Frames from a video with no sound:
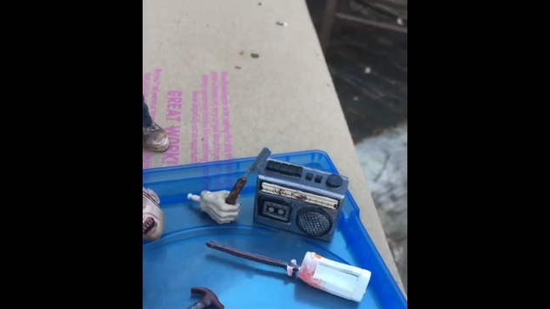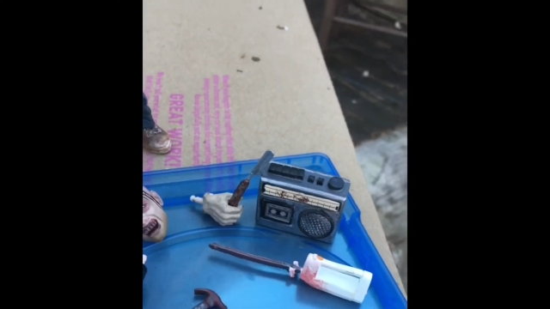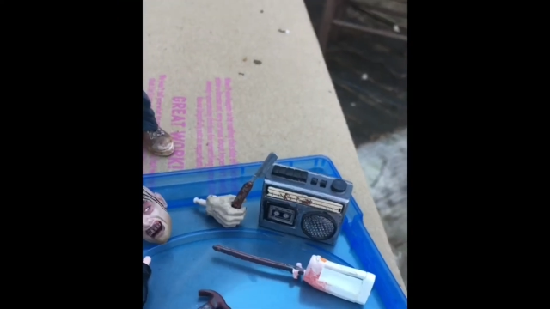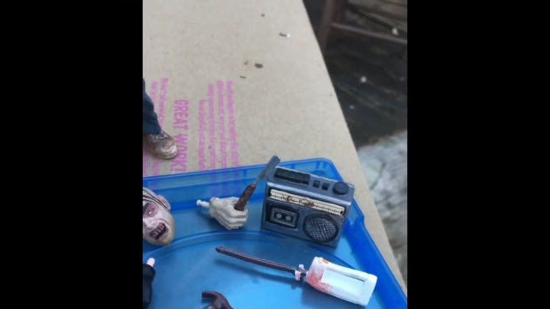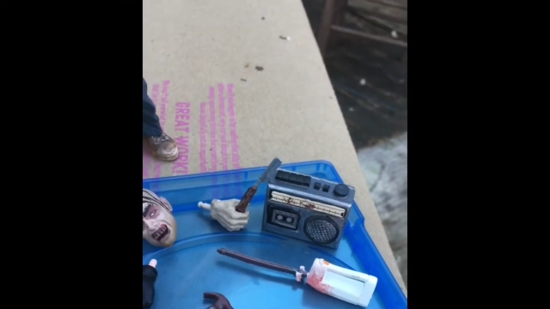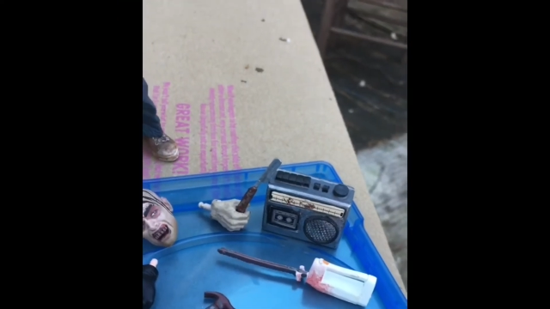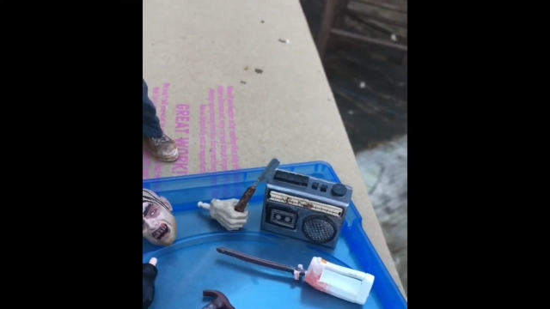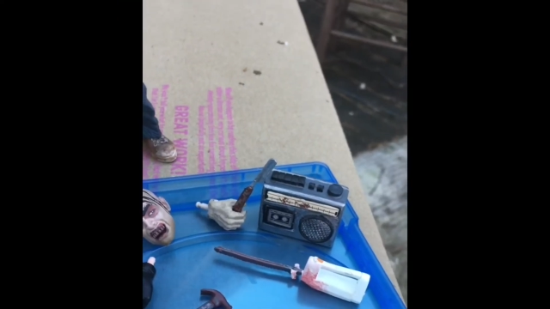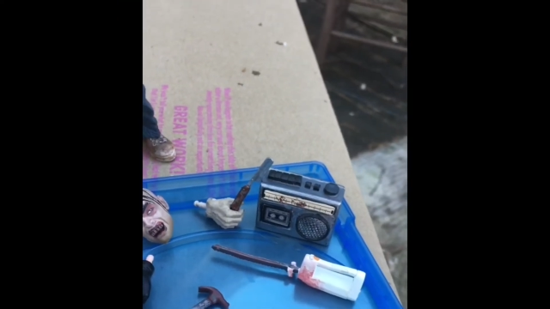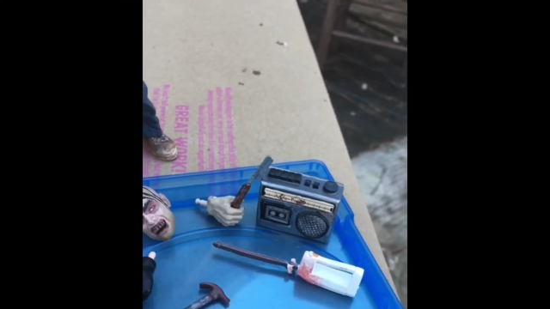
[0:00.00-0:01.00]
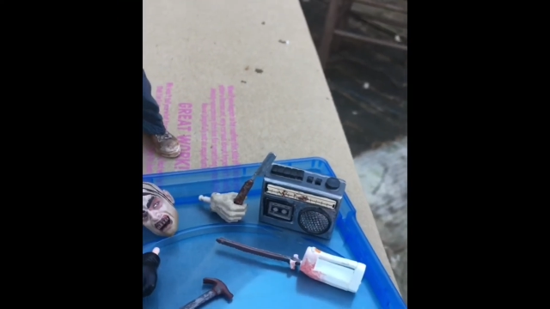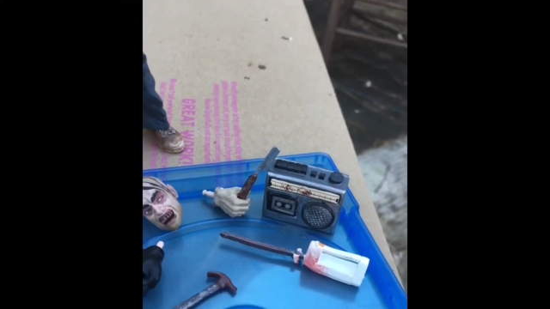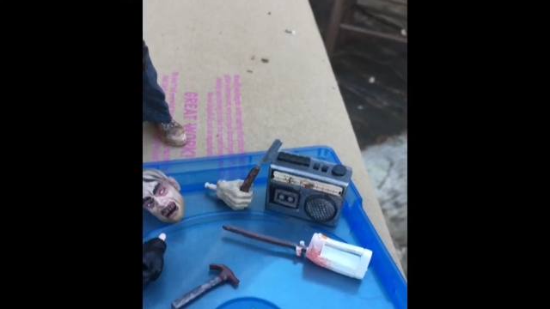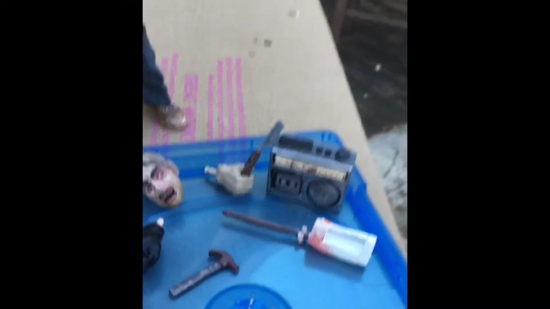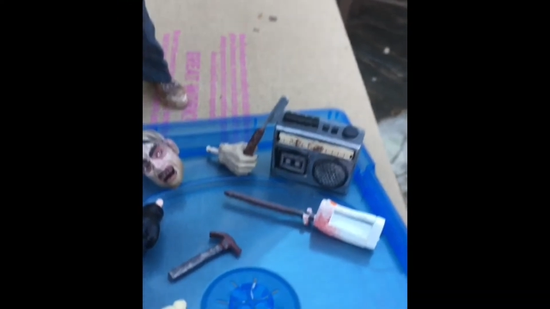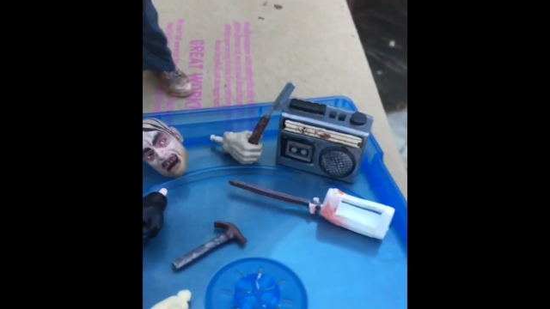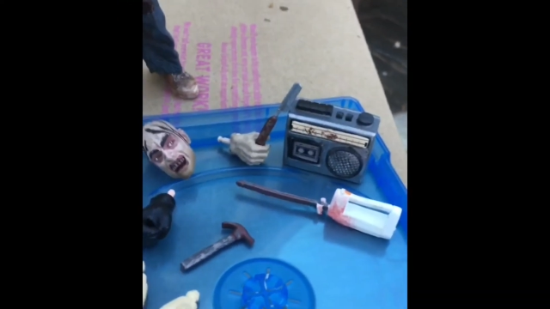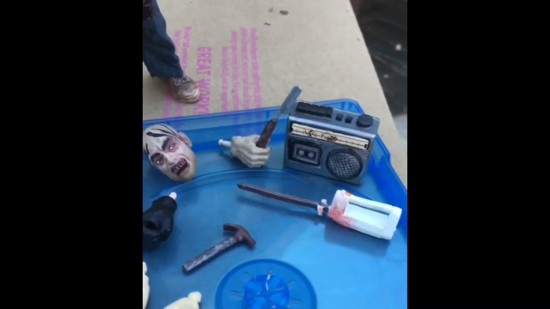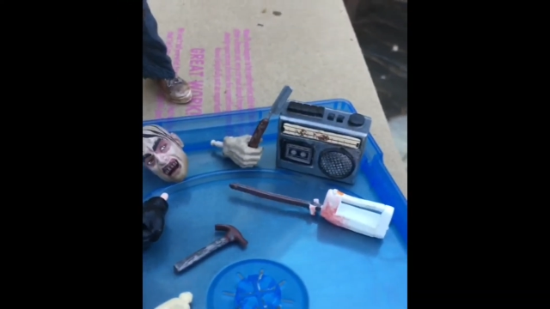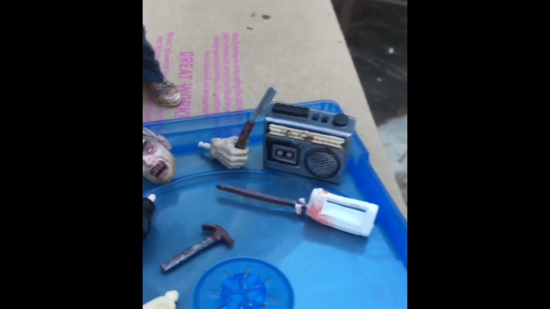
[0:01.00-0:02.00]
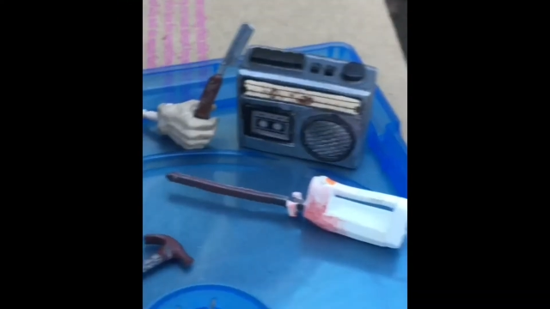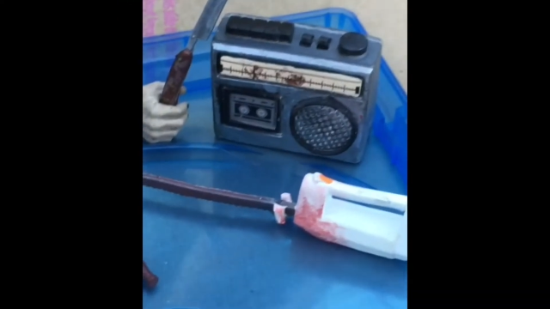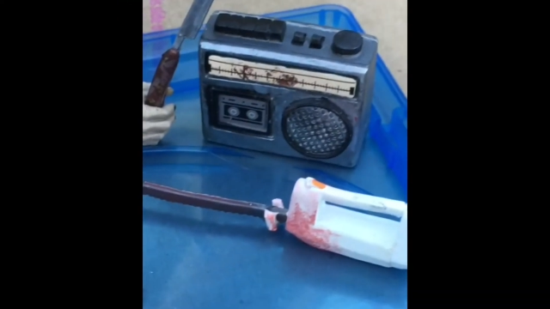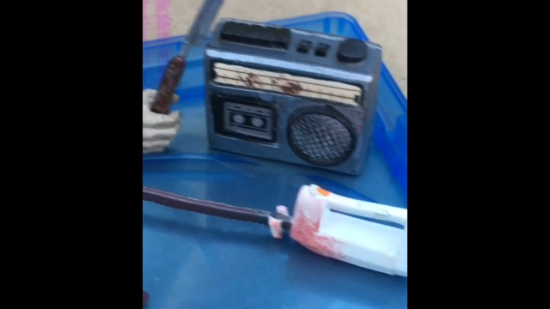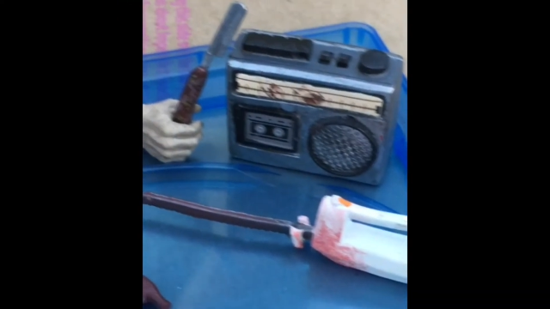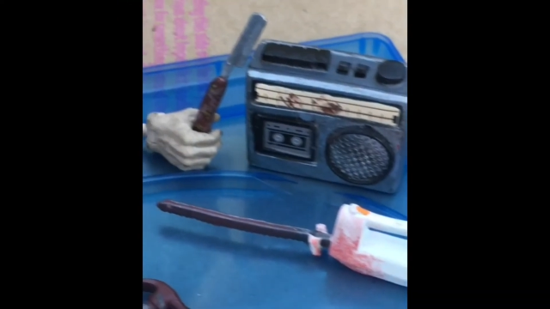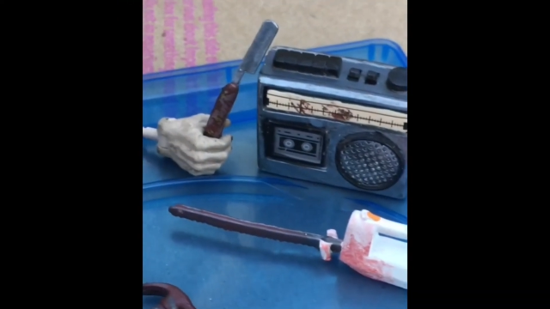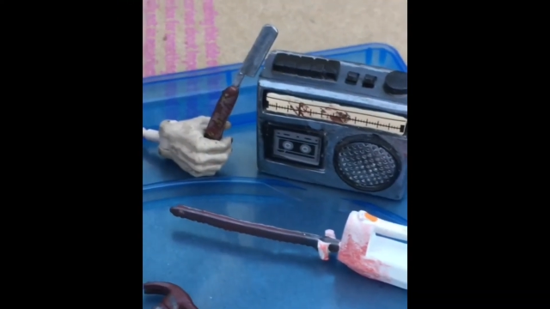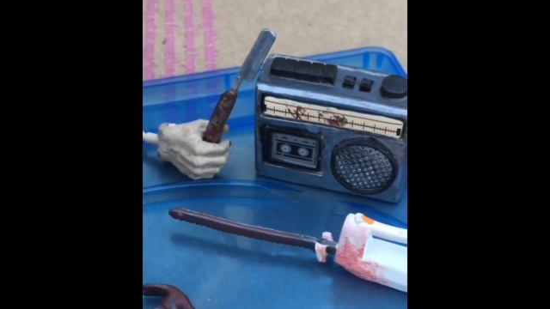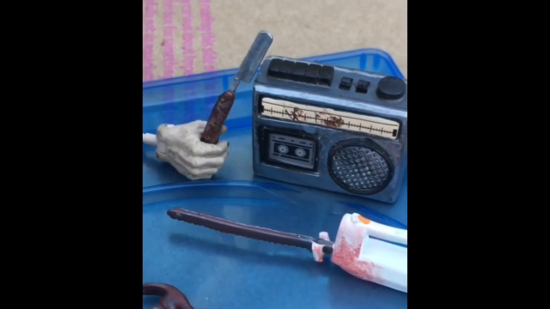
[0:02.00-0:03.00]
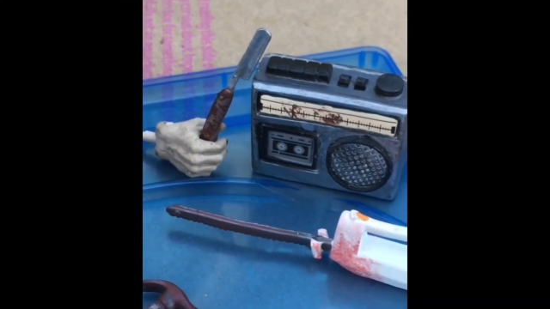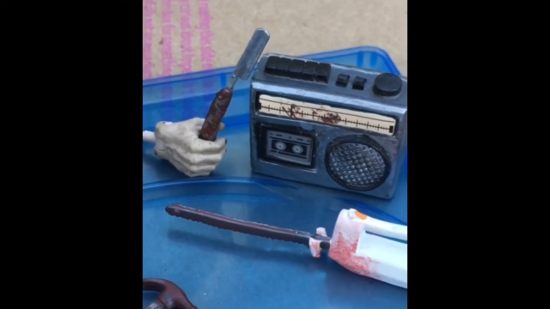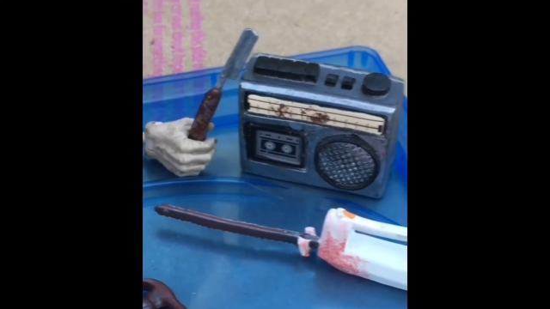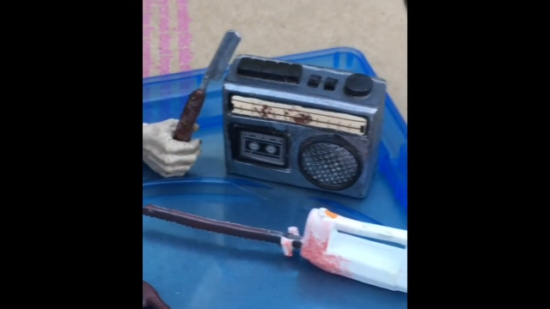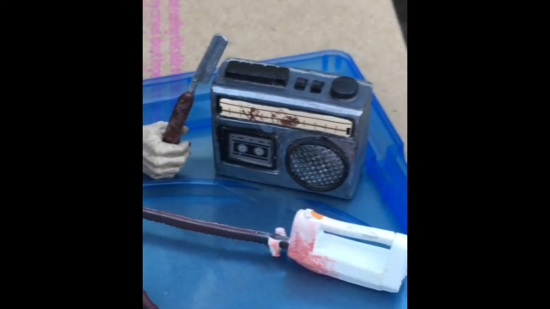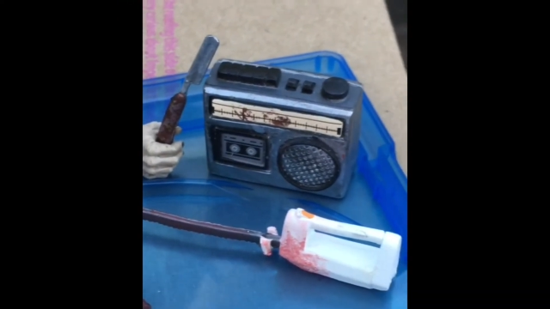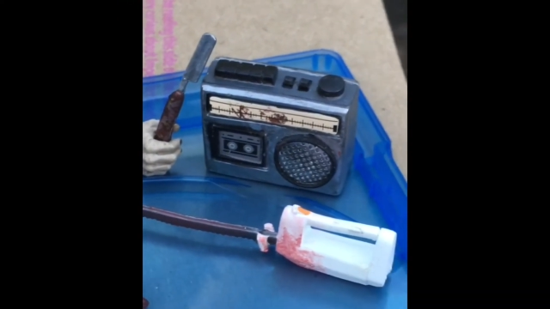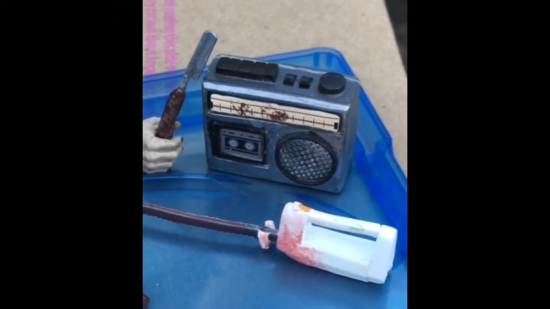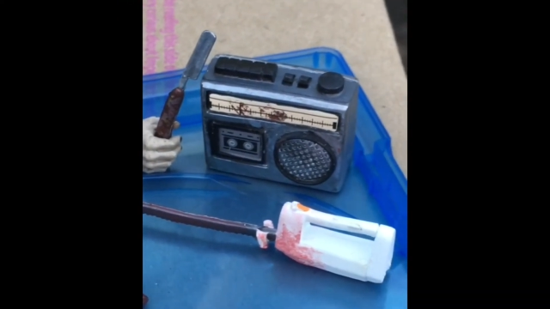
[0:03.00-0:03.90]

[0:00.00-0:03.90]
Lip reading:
[unreadable: no face in view]